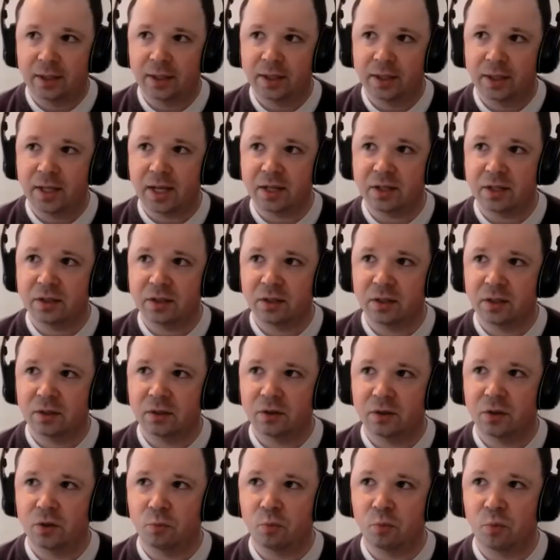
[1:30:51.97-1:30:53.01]
yeah.
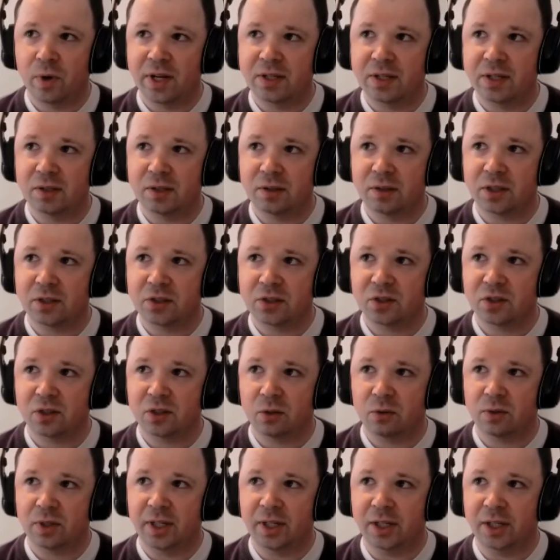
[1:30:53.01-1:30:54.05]
The reason that
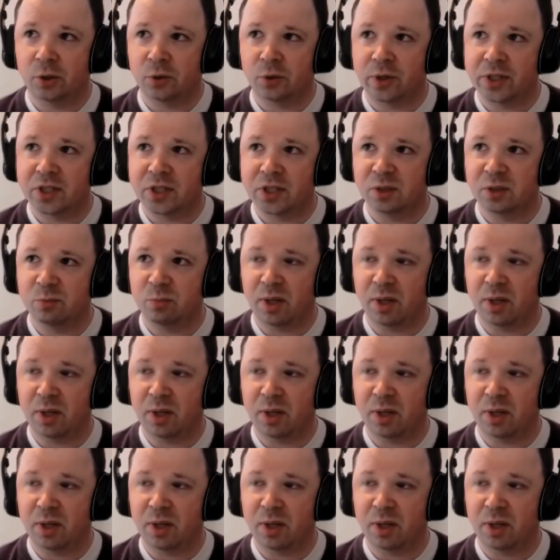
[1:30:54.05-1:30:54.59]
salt increases